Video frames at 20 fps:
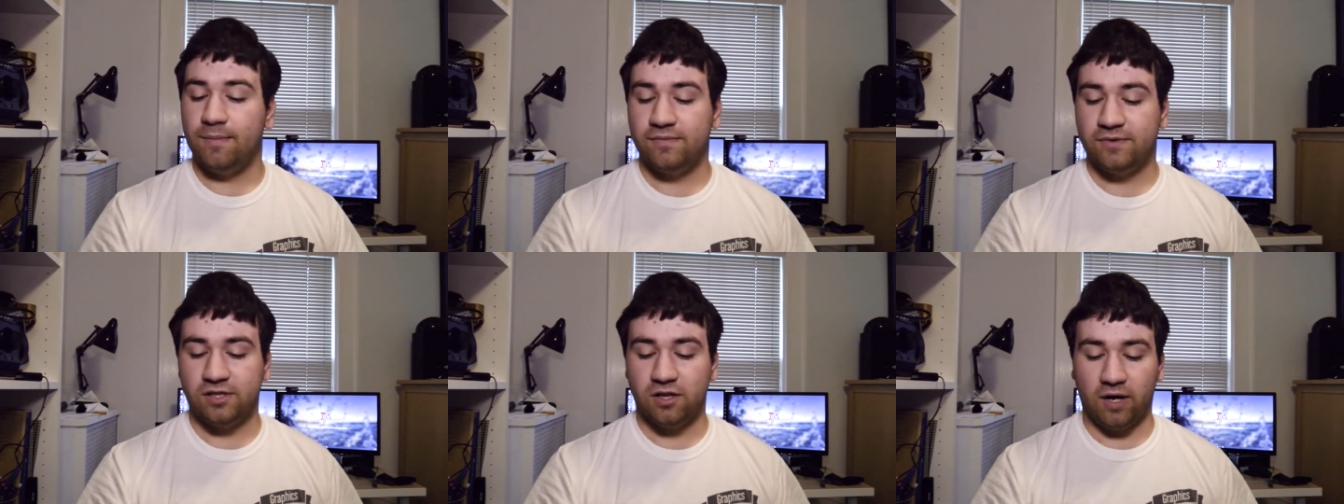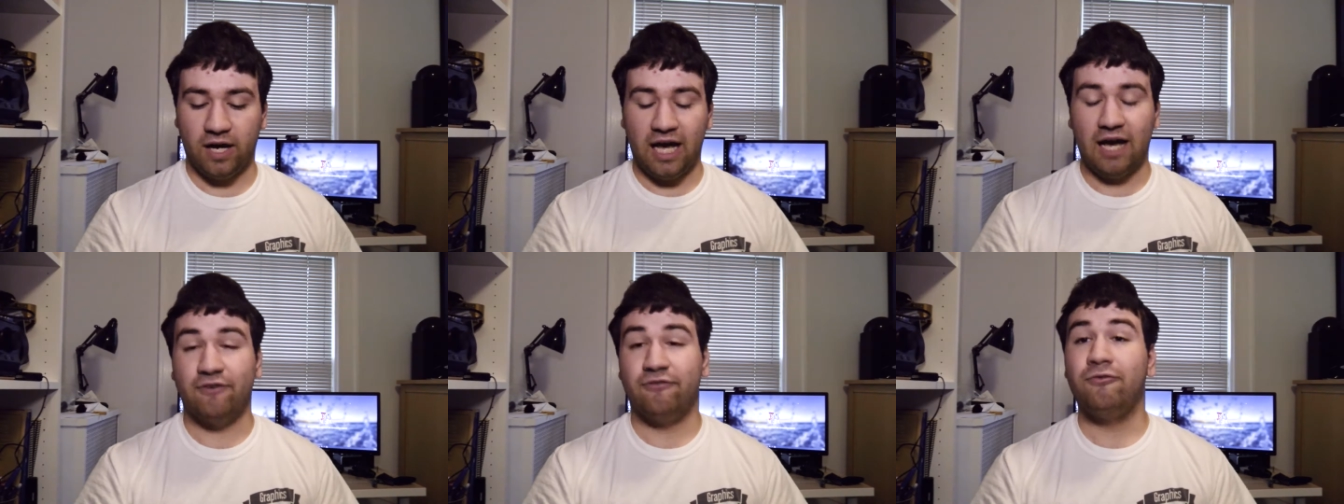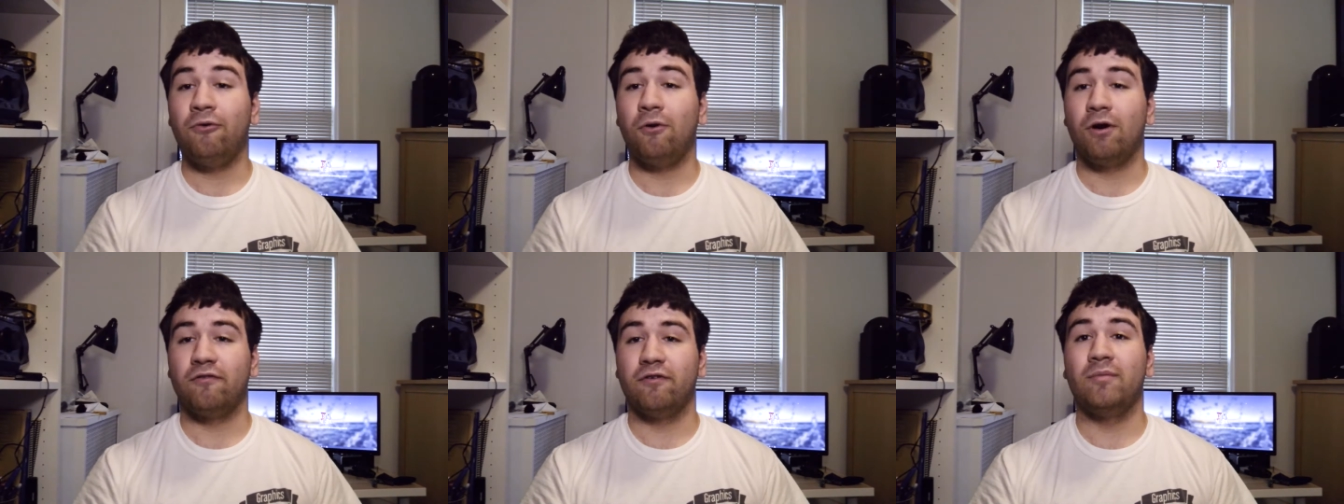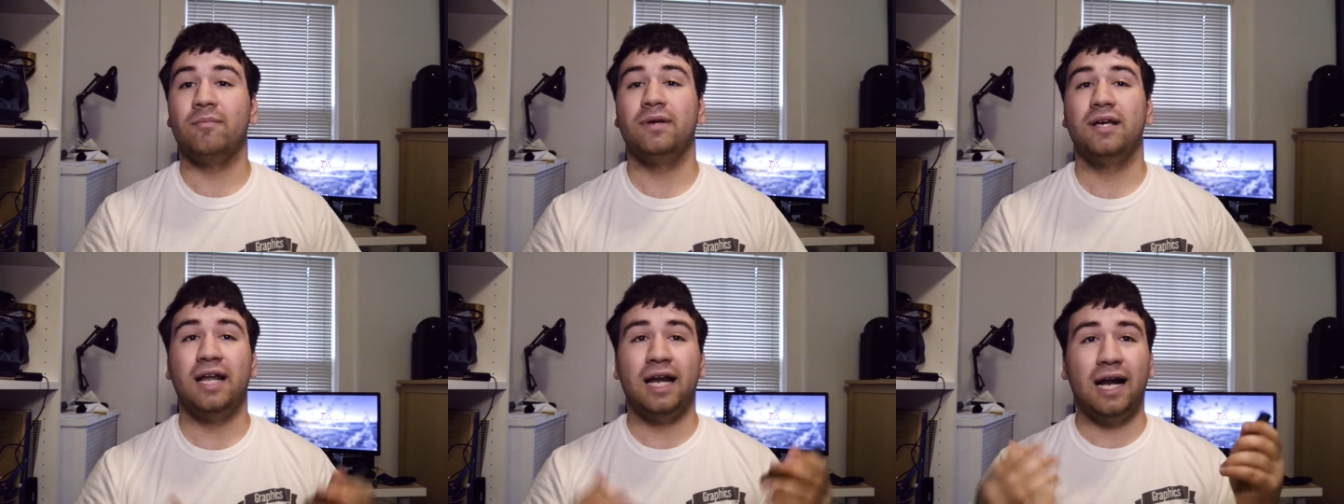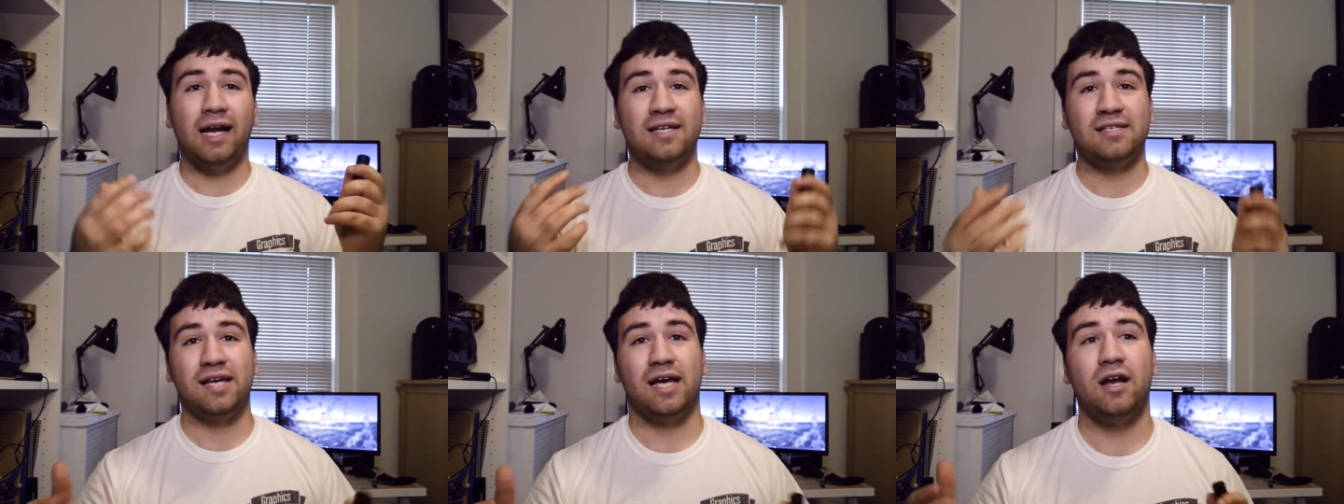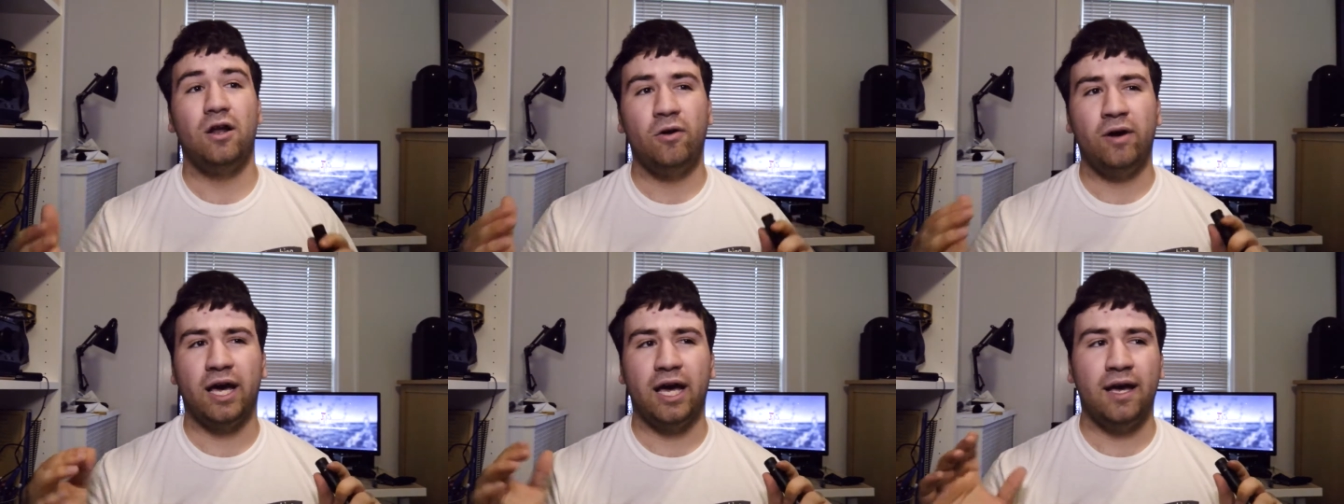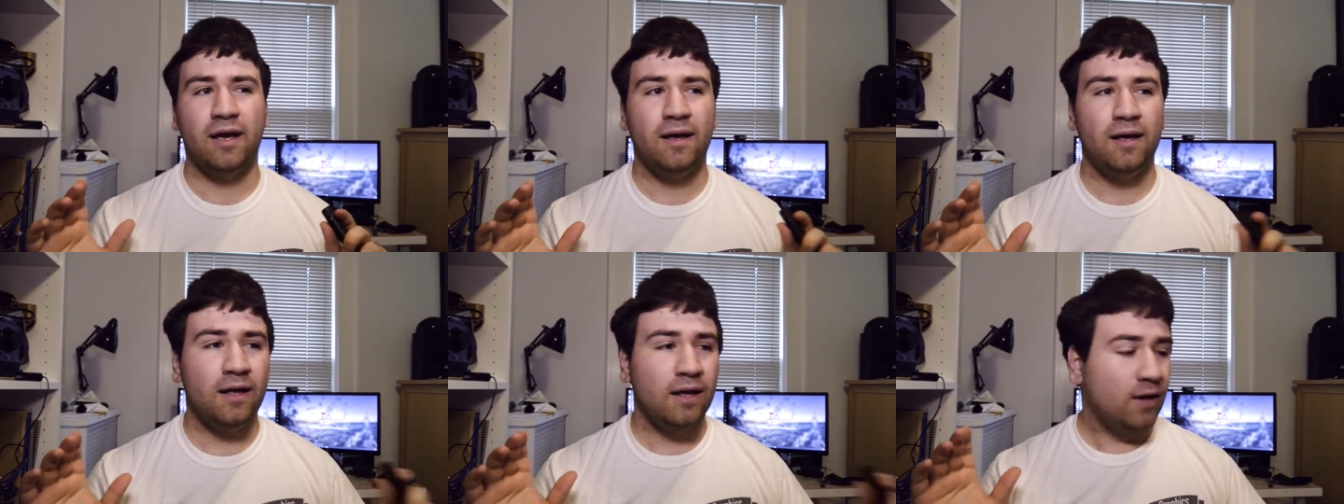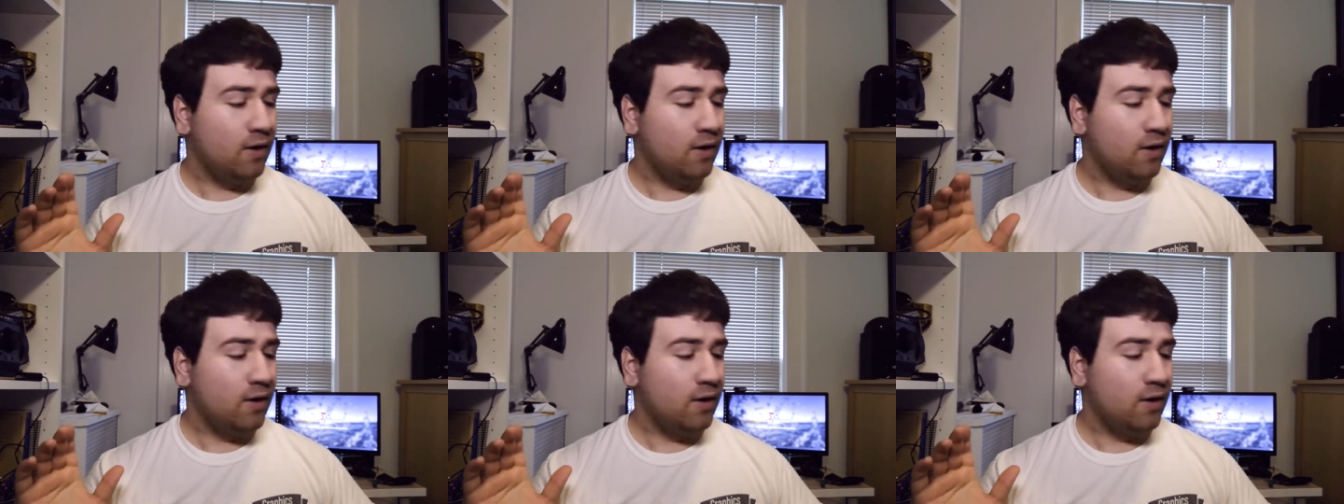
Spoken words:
so I have 4 of them, and I decided, okay,